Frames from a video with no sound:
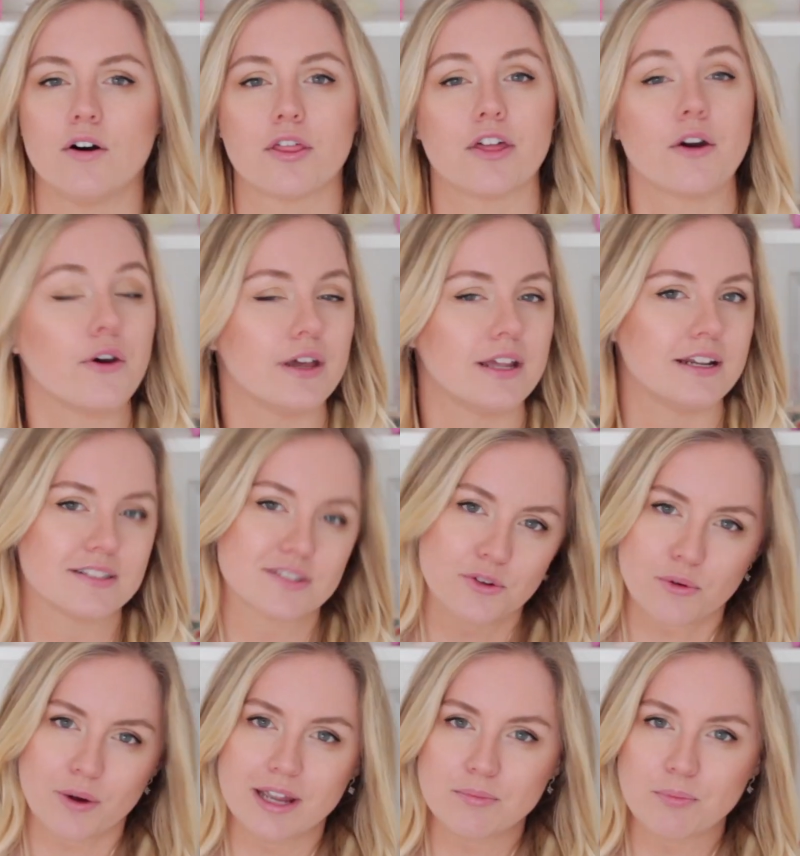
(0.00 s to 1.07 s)
although it is a
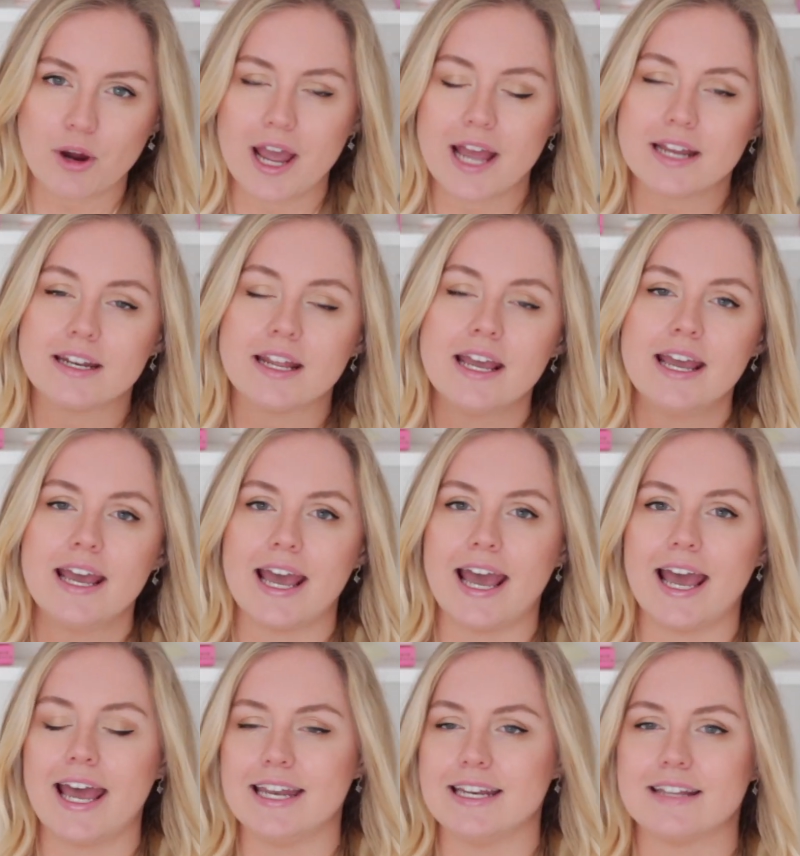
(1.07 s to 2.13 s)
great brand
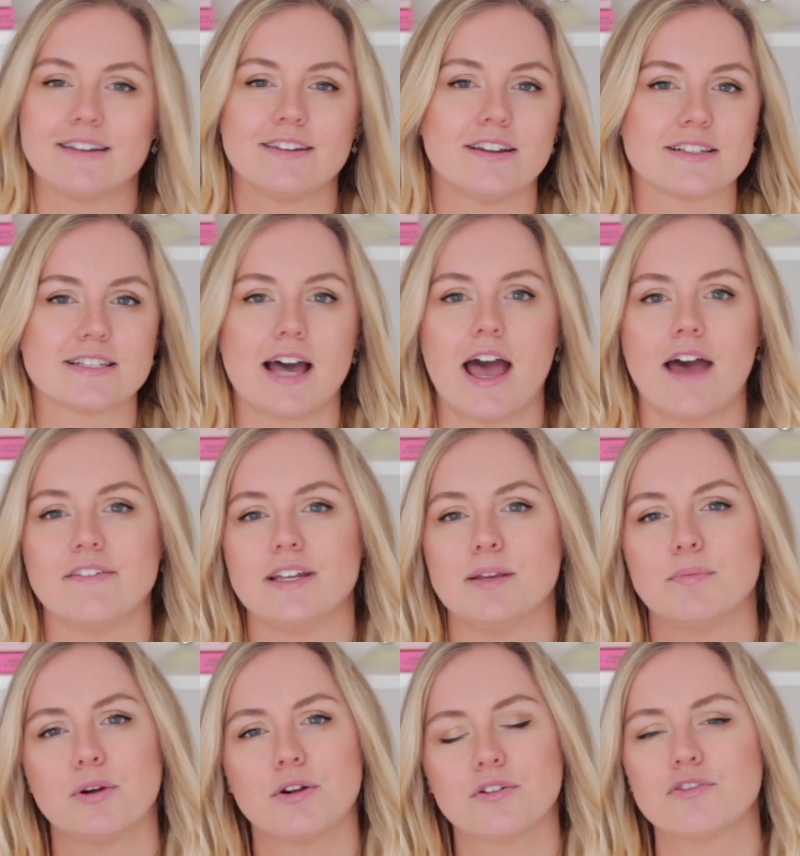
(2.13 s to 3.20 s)
and it doesn't have any
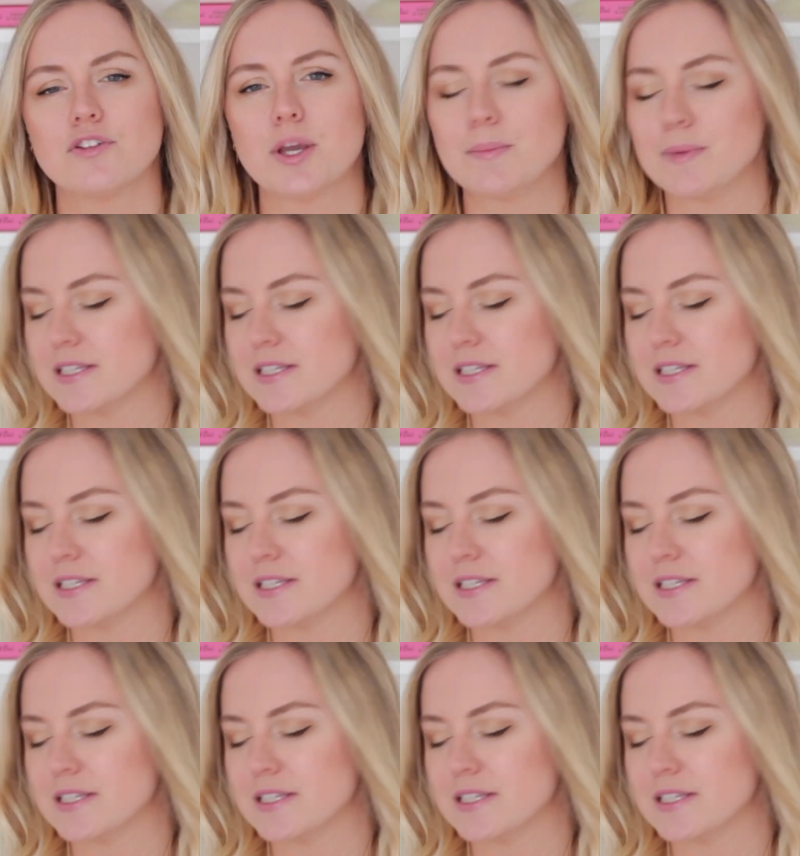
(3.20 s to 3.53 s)
perfume,